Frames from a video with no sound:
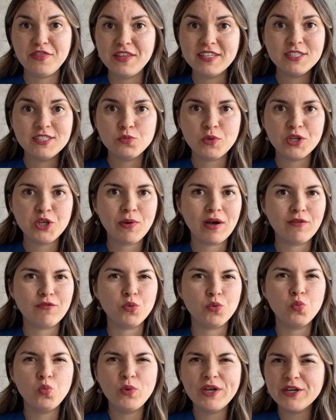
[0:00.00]
This is when you have
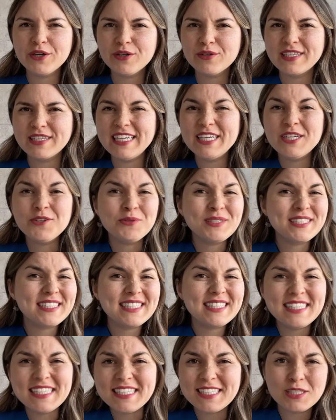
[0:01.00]
a weird,
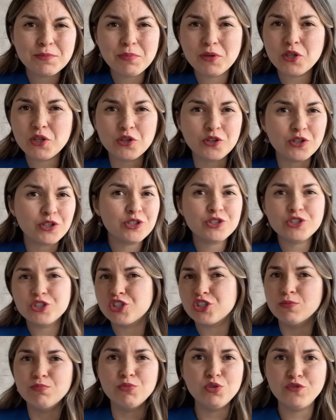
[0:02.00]
irresistible
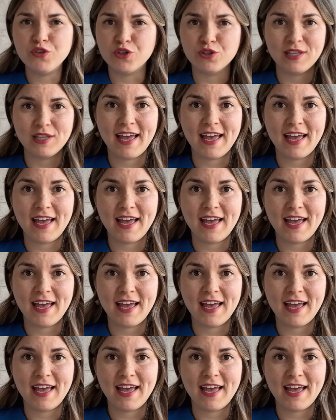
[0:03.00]
urge to move your